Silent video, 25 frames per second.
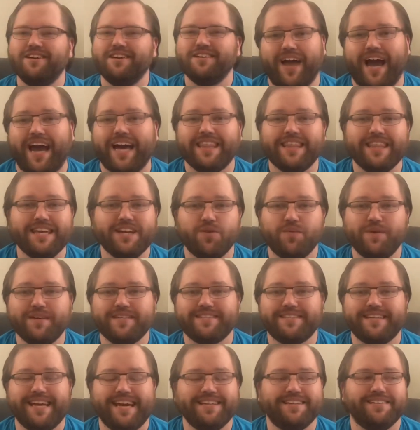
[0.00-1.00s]
I think we
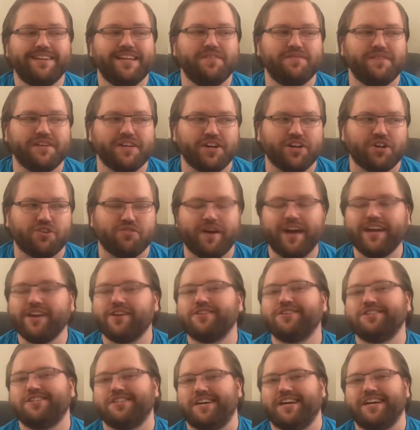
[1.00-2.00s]
stand an even greater
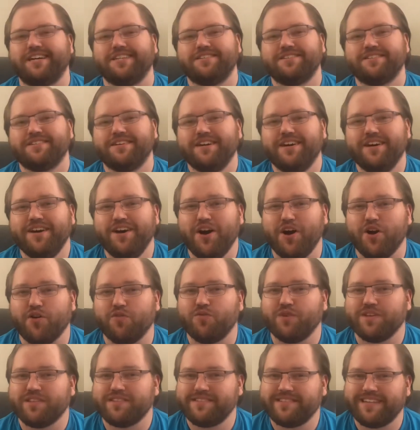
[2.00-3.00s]
chance of
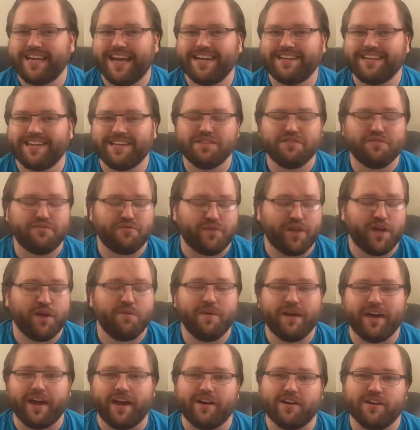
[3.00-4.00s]
withstanding the
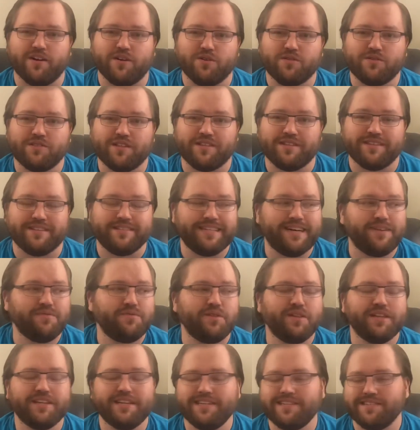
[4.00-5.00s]
flaming arrows that the
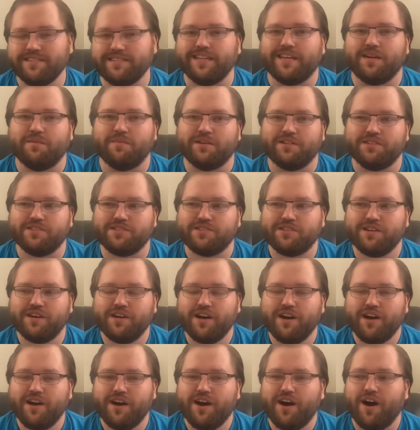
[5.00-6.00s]
devil and his demons
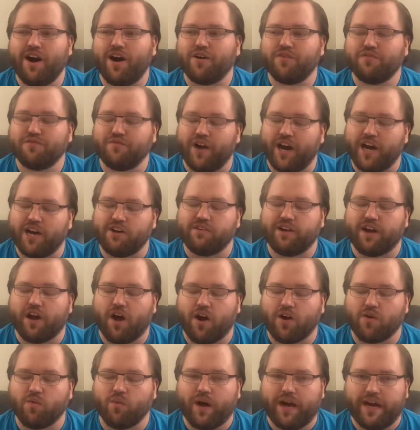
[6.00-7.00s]
are firing
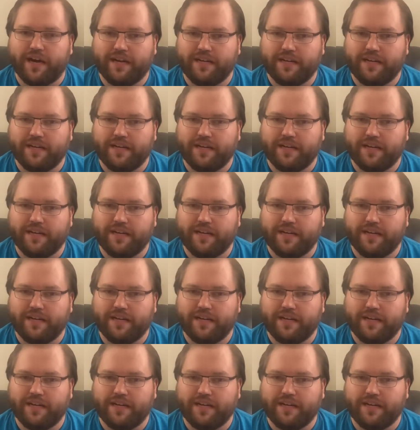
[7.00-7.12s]
our way.